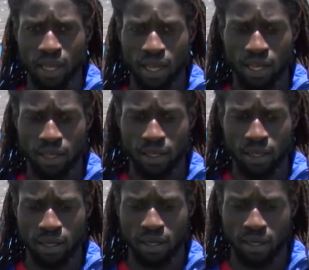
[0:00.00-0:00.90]
and
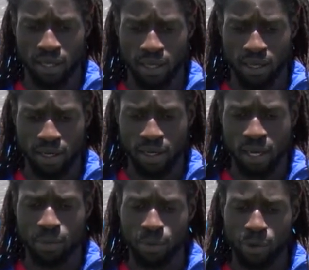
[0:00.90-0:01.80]
get a
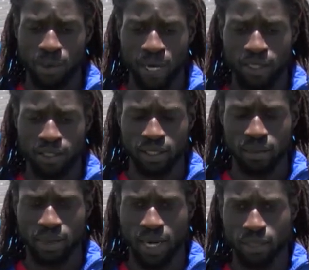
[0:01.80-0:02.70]
couple more bodies in
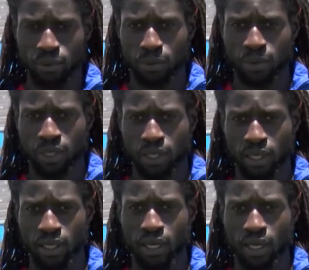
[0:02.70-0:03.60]
the box when we're
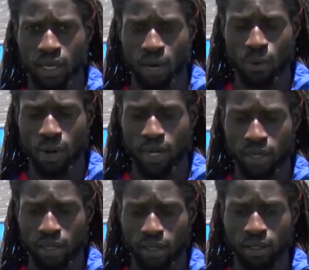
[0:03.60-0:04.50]
out wide
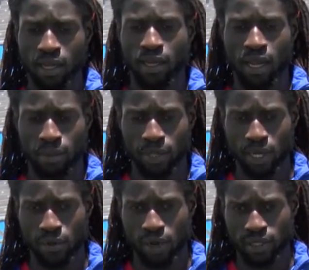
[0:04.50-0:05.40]
and able to
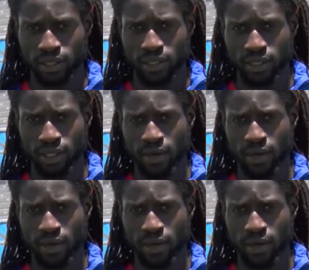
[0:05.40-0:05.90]
get crosses in.